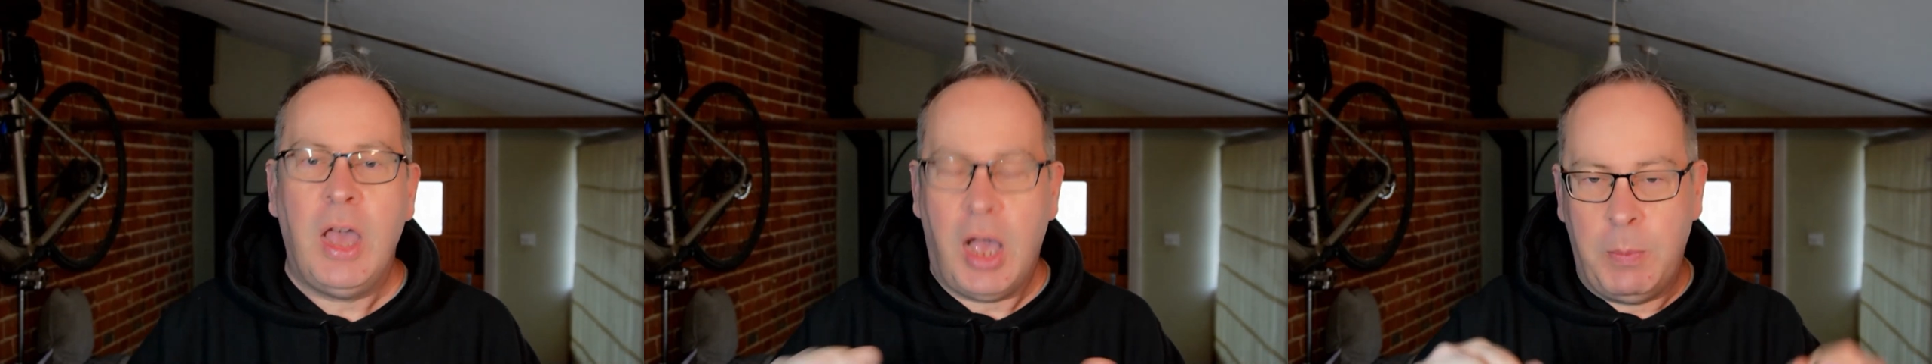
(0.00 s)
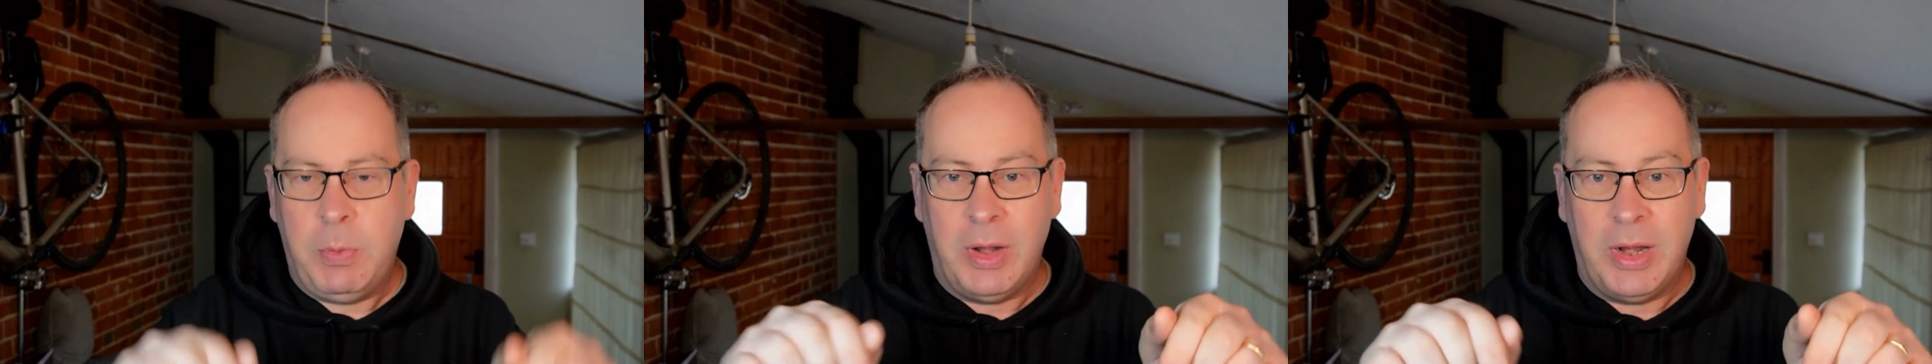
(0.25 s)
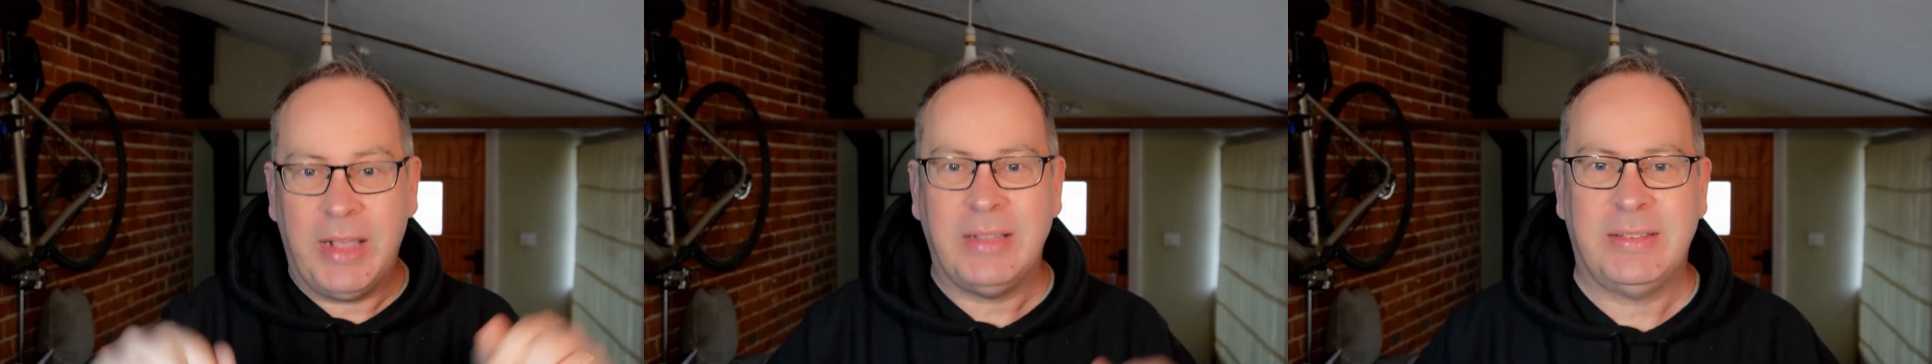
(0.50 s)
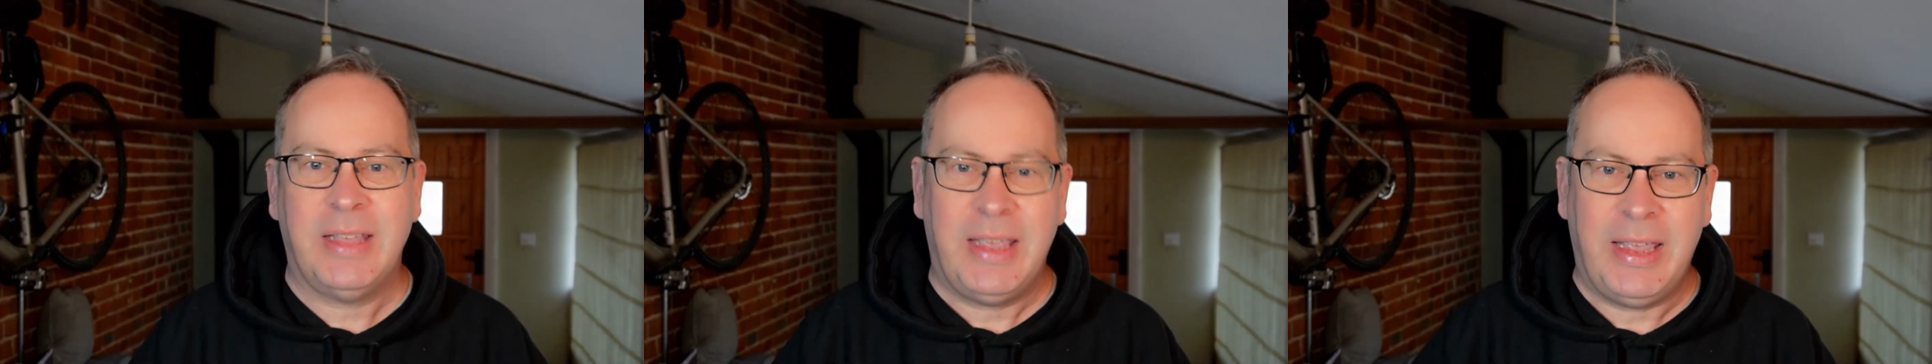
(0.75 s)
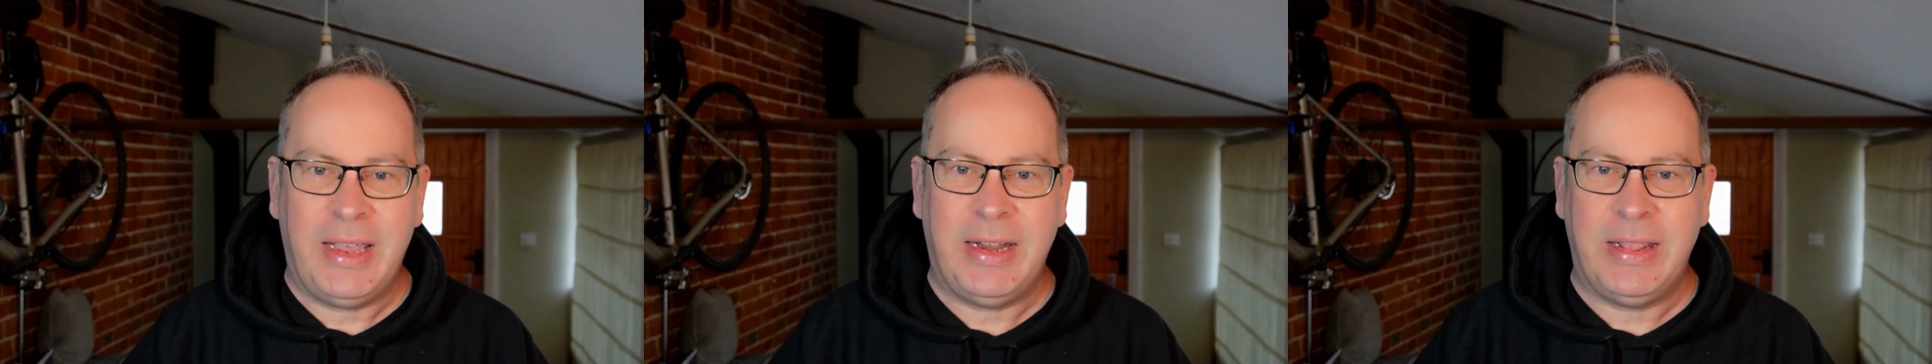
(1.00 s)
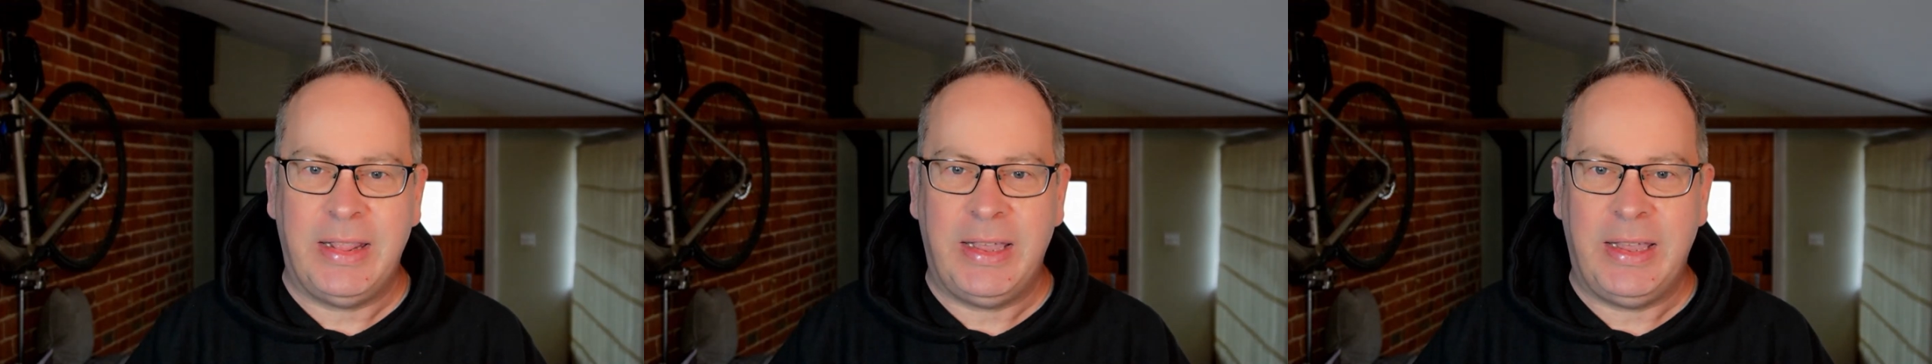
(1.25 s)
I'll put links
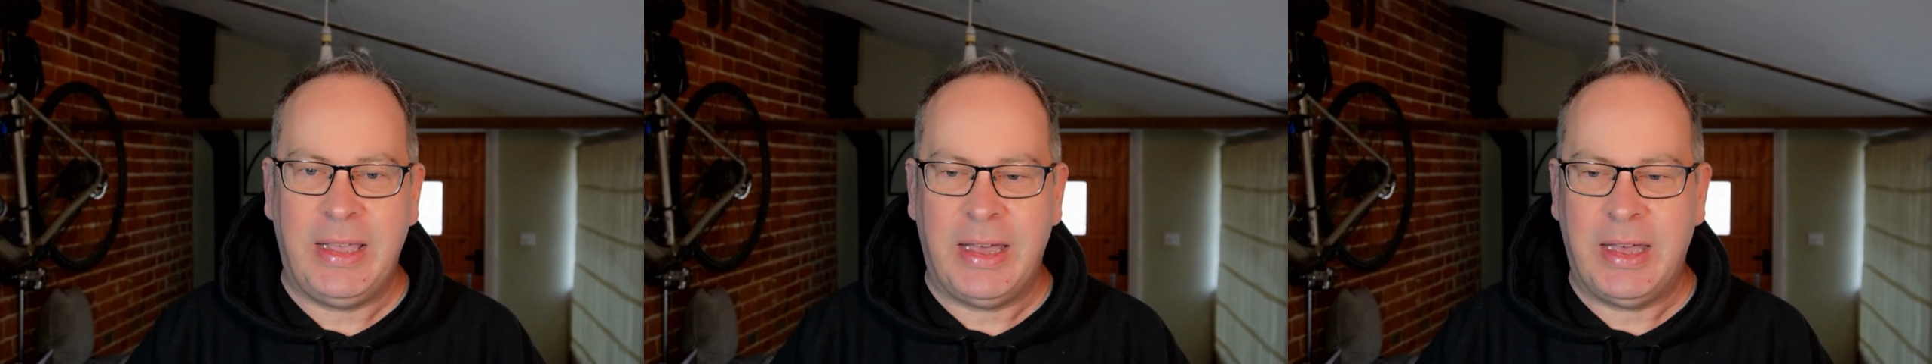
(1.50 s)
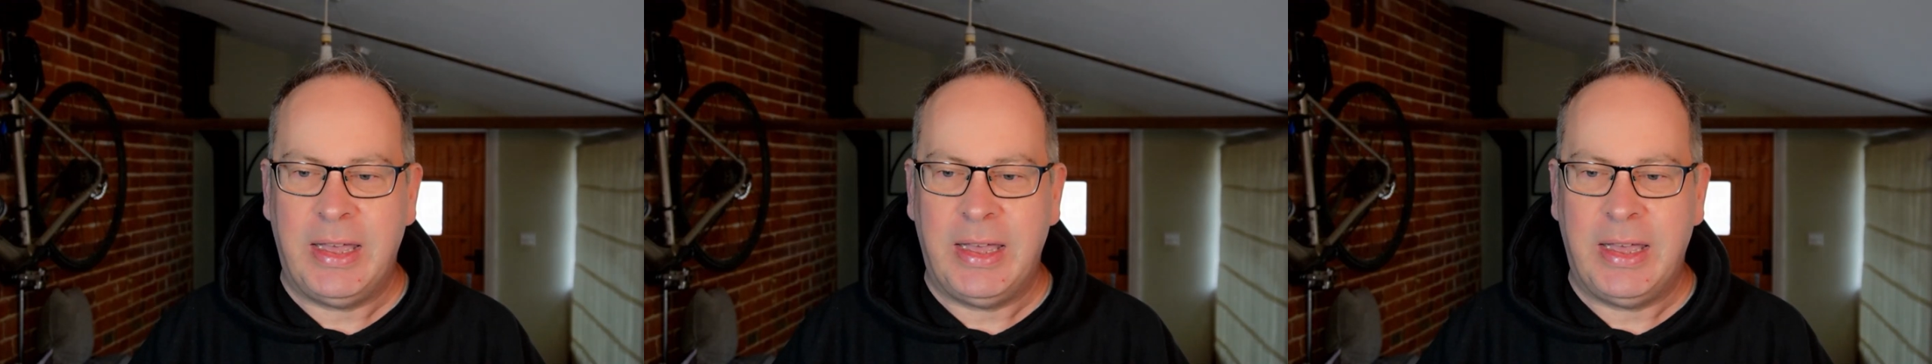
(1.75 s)
in the